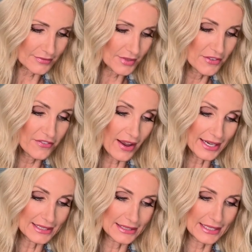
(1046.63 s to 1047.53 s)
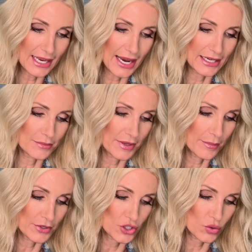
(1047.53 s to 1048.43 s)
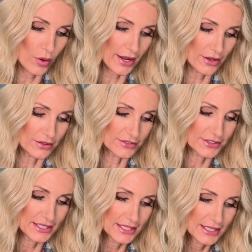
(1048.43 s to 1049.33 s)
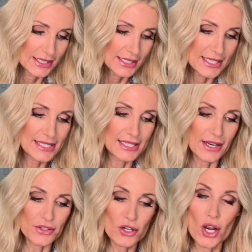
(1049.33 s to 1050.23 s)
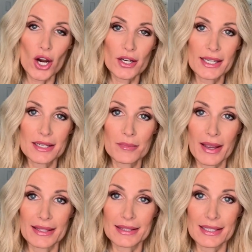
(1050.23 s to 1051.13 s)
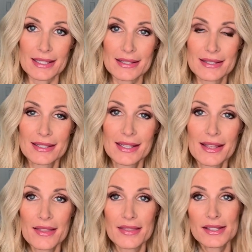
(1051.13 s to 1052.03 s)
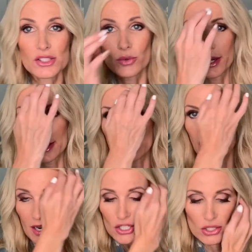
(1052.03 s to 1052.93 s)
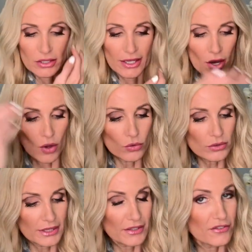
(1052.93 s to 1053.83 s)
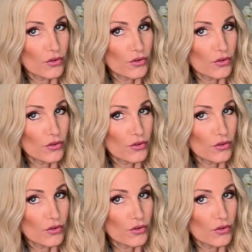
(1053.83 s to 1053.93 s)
Finally, item number 12 is another cardigan by Leith. This one is actually only